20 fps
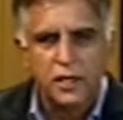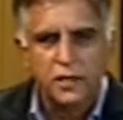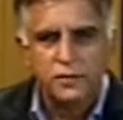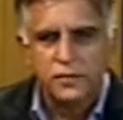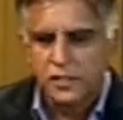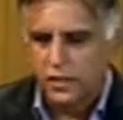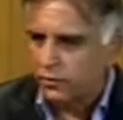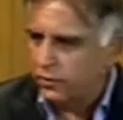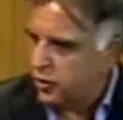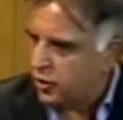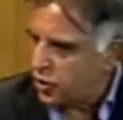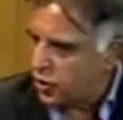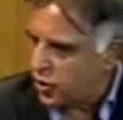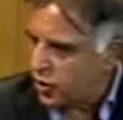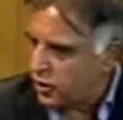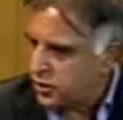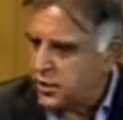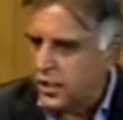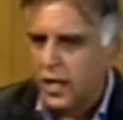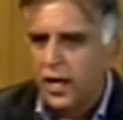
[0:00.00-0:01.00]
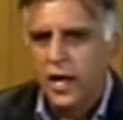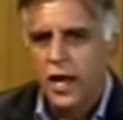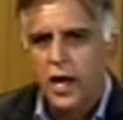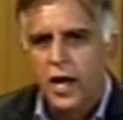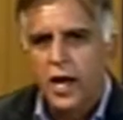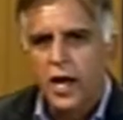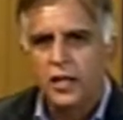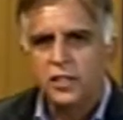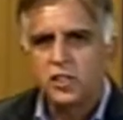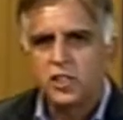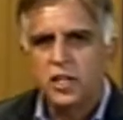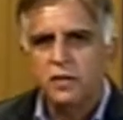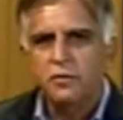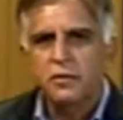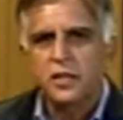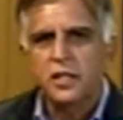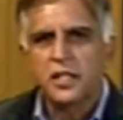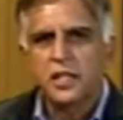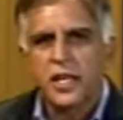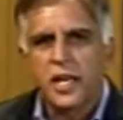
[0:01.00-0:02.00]
several years, and she
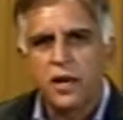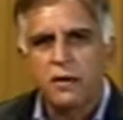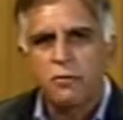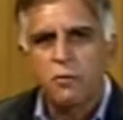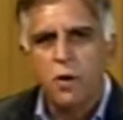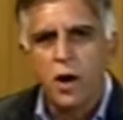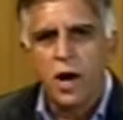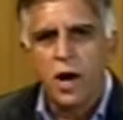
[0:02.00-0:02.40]
will give